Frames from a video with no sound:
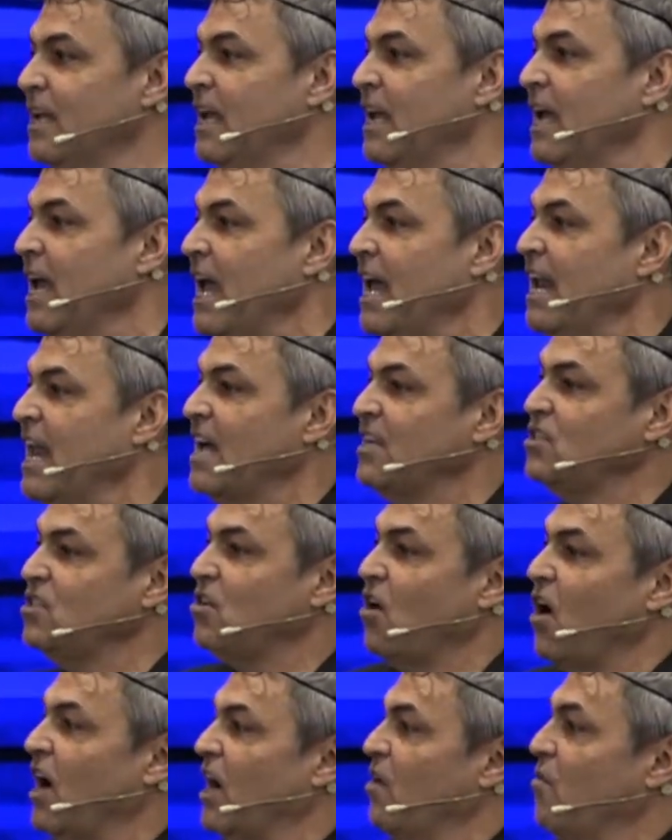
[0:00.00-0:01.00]
And I
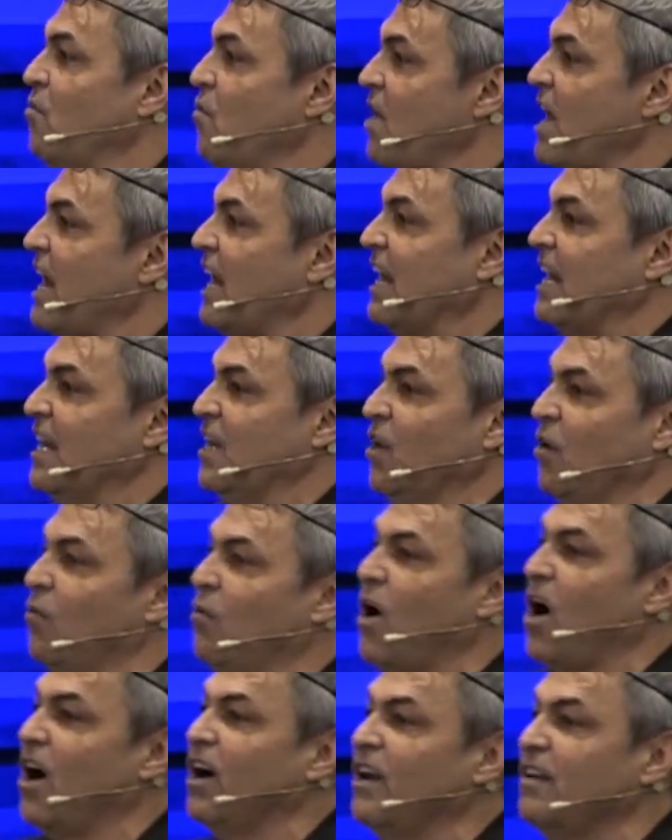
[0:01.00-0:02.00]
started reading the
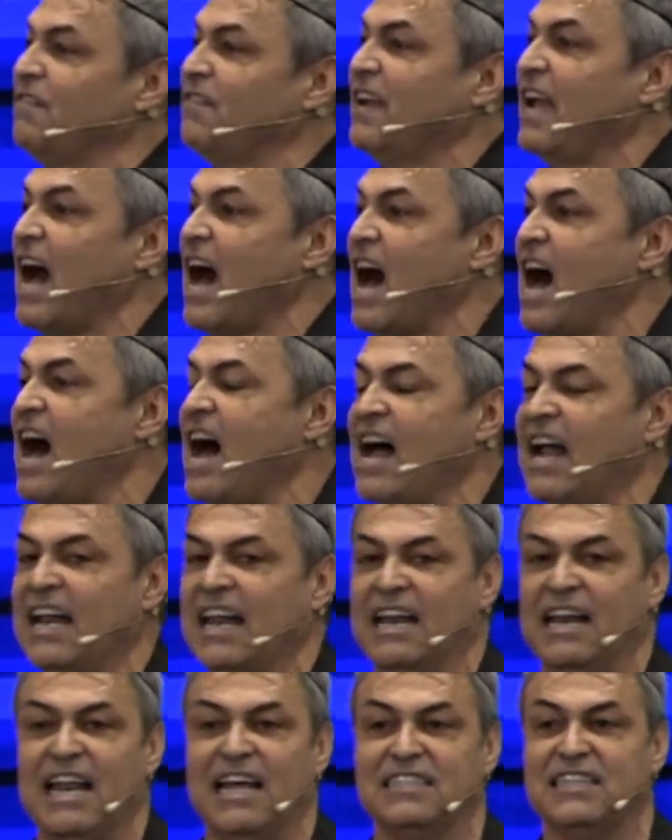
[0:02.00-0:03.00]
Word of God.
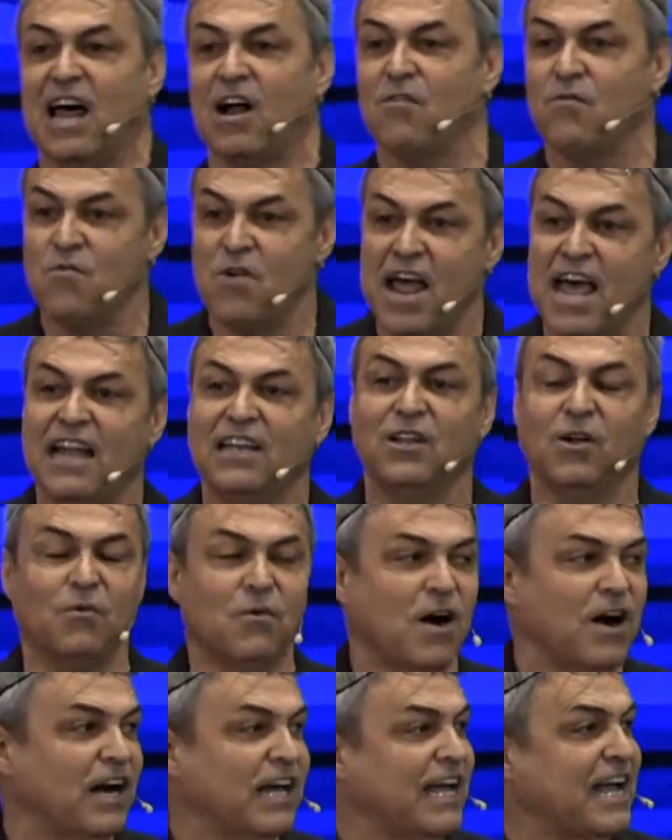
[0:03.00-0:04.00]
And as I read the
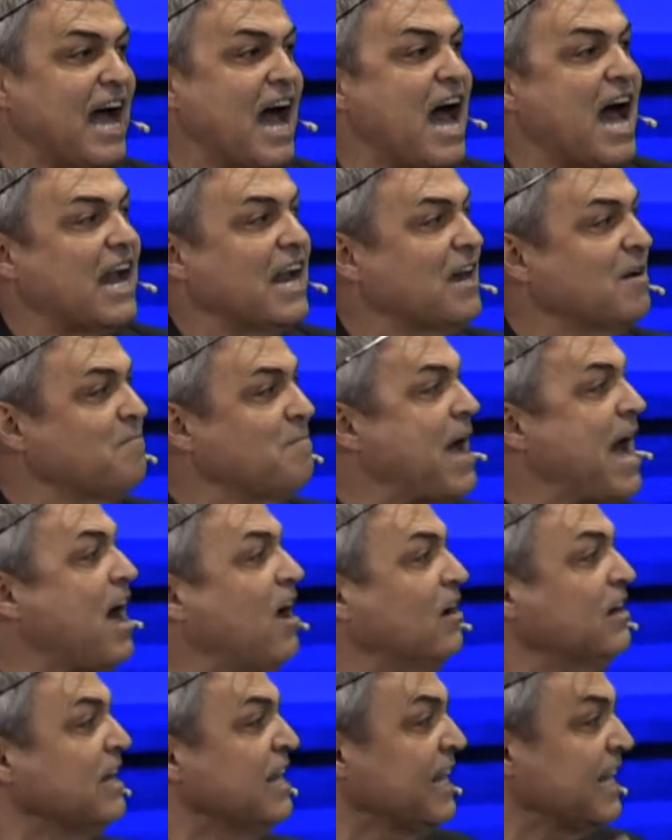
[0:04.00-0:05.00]
Word of God
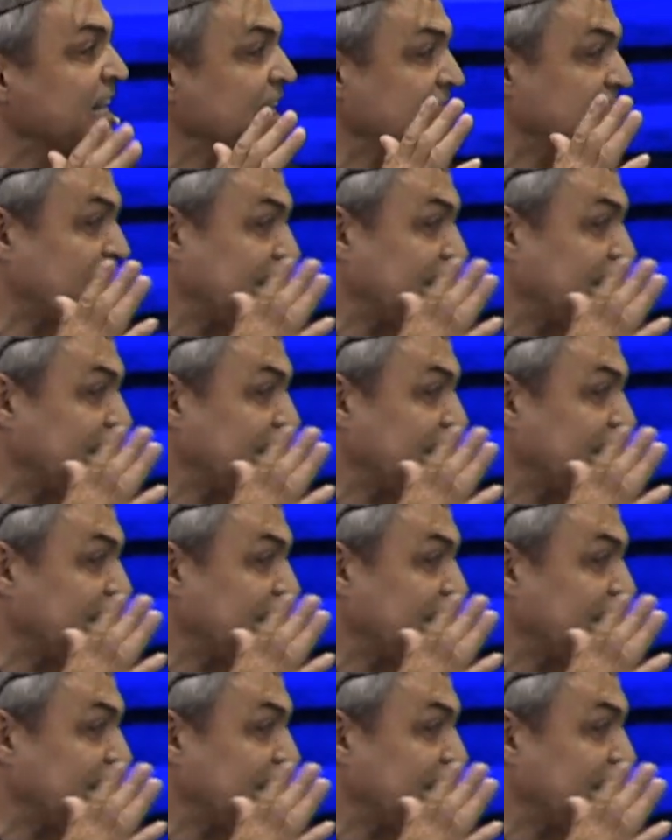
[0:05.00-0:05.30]
about the